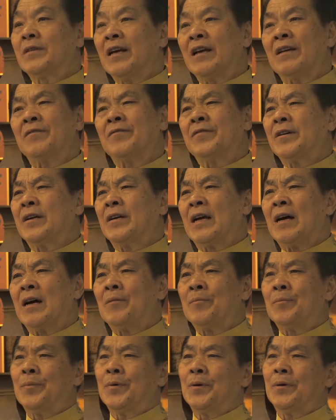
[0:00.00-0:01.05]
very
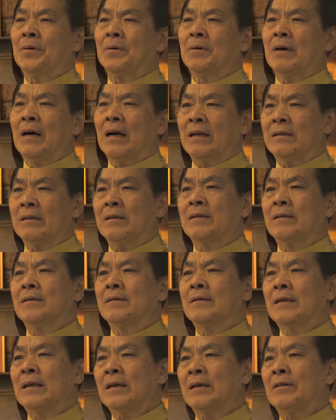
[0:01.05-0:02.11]
humble, and
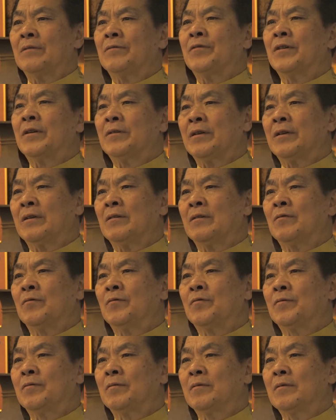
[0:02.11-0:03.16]
they very,
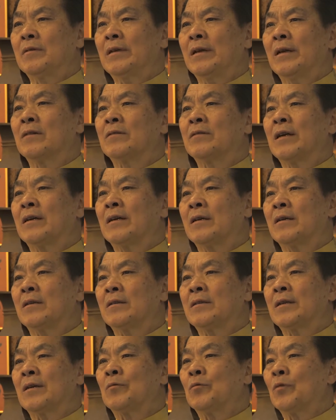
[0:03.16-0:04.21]
you know, they
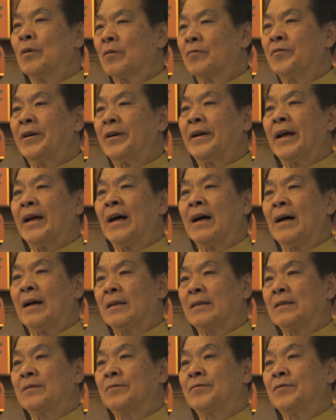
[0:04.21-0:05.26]
work very
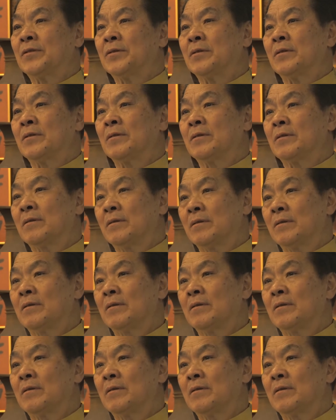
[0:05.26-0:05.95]
hard for